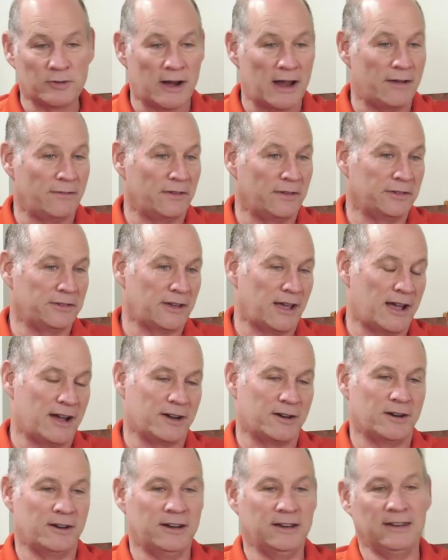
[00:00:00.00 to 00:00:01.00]
travel
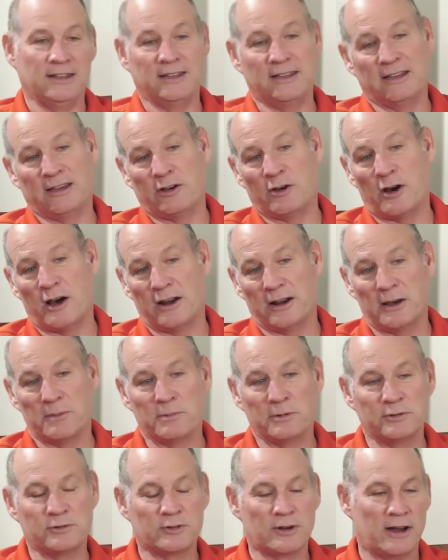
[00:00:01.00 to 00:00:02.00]
soccer. He didn't get caught
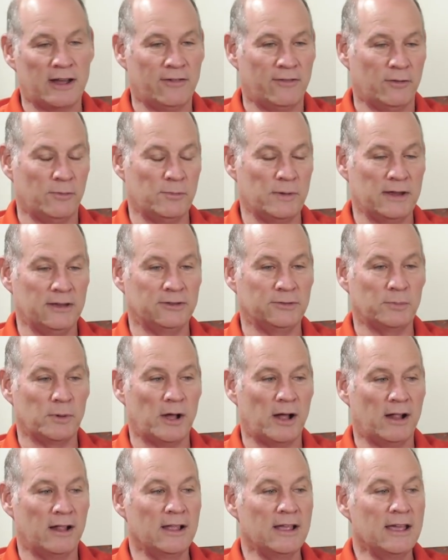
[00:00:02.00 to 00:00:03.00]
up in travel
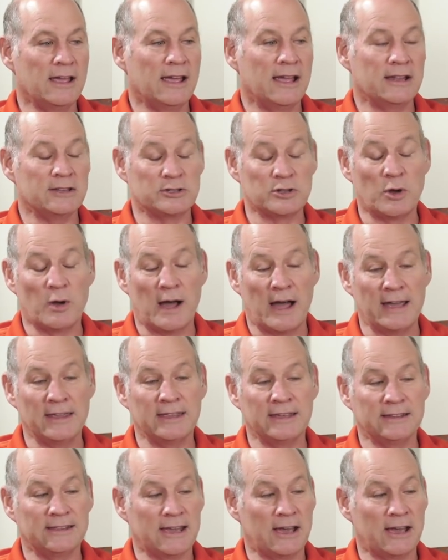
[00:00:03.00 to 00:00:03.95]
baseball. And so I think